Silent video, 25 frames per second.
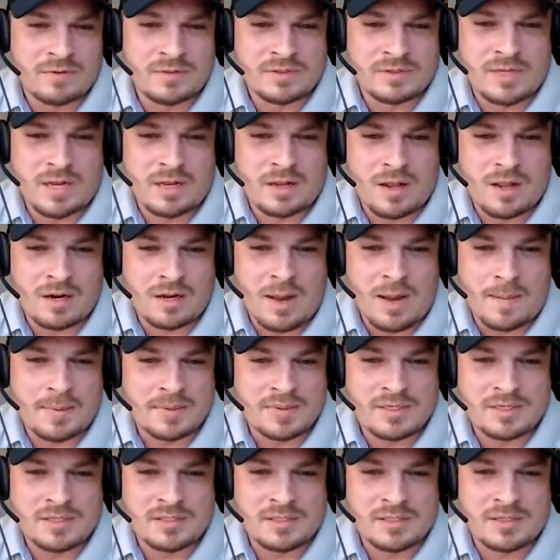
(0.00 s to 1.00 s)
There's not a lot of
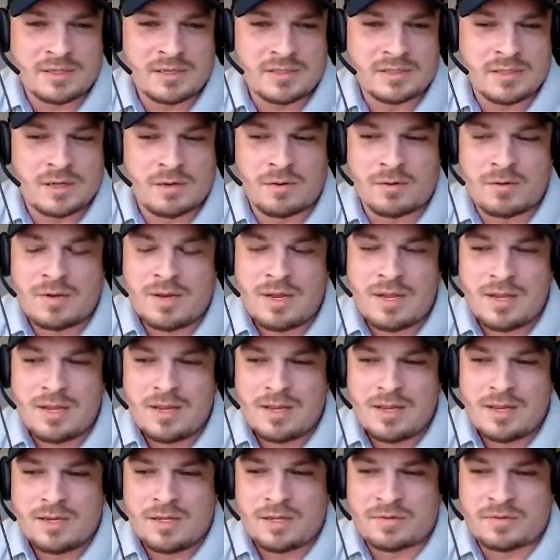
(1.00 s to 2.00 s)
competition, and so
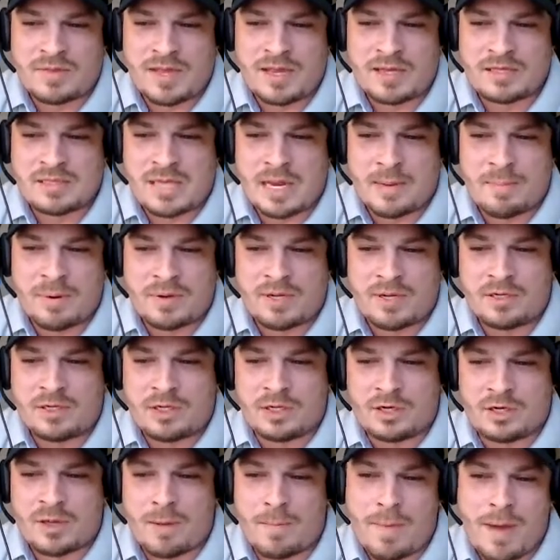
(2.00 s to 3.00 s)
things like putting
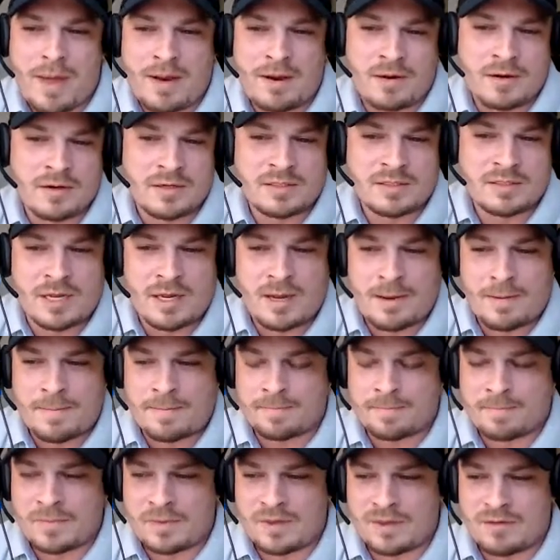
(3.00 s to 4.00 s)
your competitor's
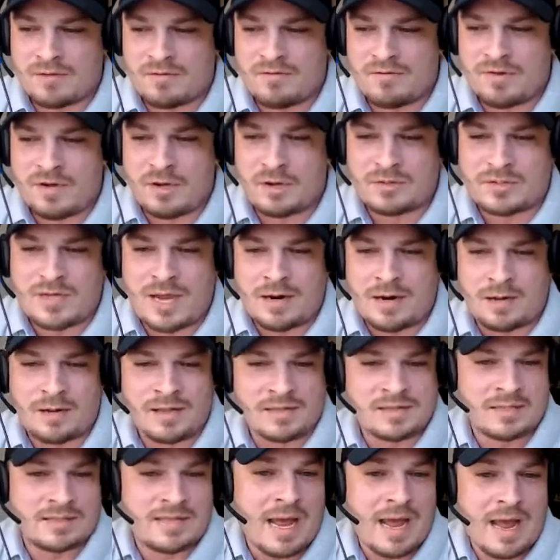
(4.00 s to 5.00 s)
video title
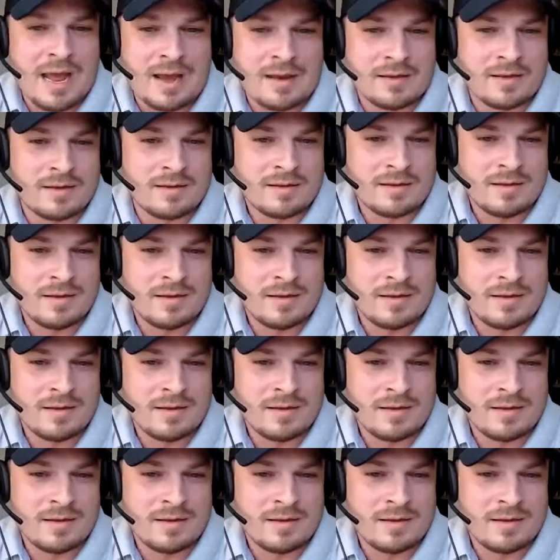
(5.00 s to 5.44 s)
as a tag.